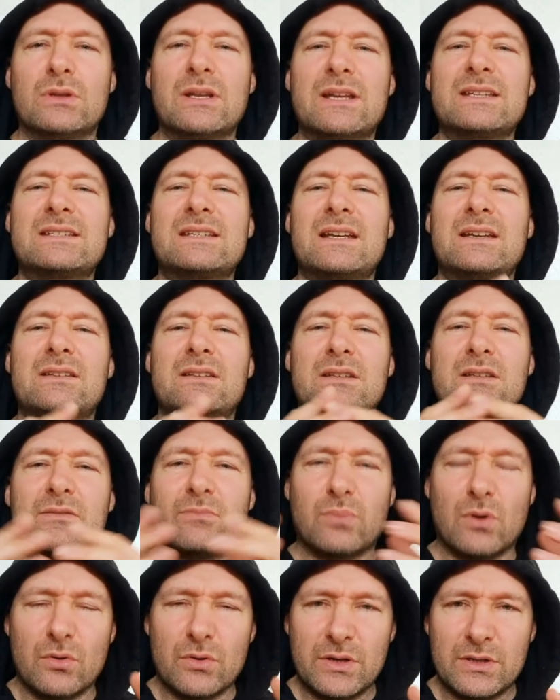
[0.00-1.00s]
let's say that
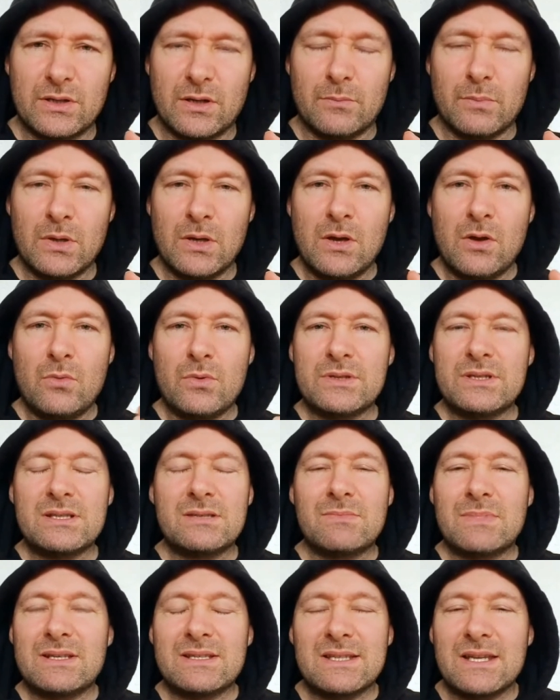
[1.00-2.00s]
you've broken up, well, it
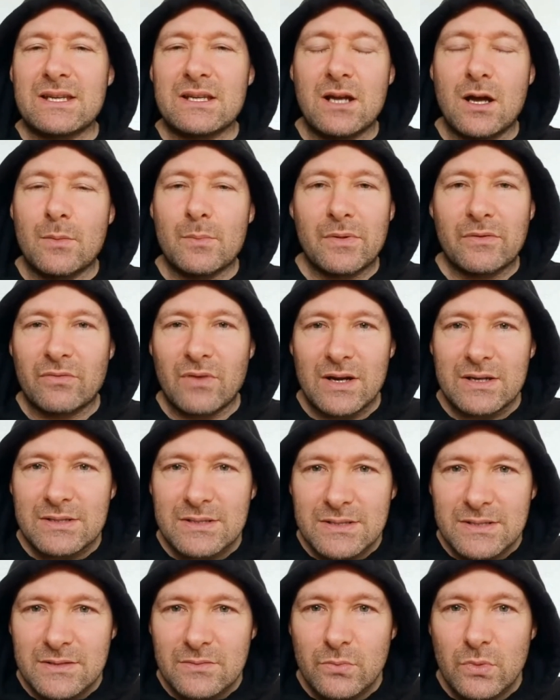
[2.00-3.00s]
doesn't mean to say you can't be
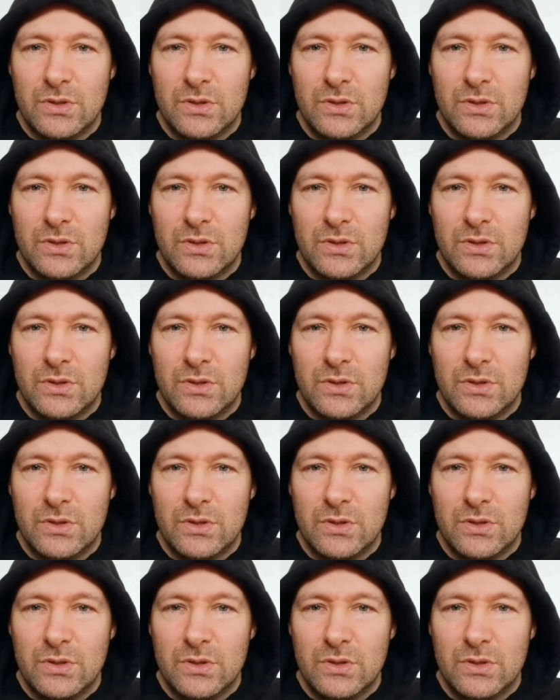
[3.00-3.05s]
friends.